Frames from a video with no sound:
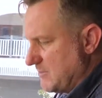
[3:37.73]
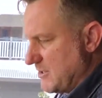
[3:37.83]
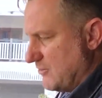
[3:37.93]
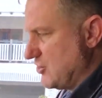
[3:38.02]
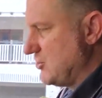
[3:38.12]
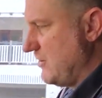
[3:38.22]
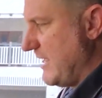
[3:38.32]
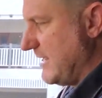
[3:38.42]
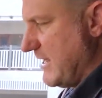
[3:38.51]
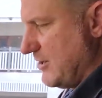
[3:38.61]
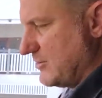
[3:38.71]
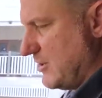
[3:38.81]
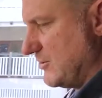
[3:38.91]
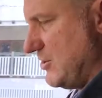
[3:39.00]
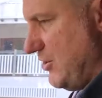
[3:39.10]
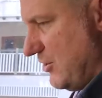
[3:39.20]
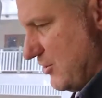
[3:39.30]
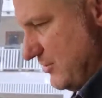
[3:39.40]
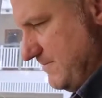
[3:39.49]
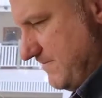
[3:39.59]
So I'll just do that again. I'll turn it
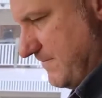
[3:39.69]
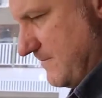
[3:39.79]
on.